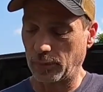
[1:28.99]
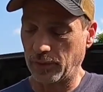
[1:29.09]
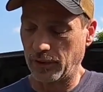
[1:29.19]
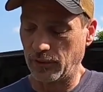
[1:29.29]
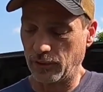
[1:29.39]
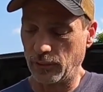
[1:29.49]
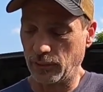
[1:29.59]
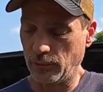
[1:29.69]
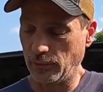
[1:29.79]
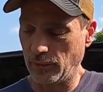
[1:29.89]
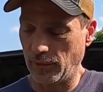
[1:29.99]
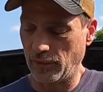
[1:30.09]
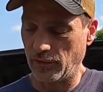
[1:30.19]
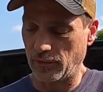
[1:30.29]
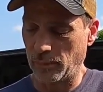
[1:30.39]
I'm going to do
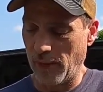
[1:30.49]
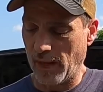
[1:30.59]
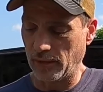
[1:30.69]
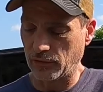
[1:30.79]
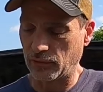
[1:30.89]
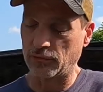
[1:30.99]
is match.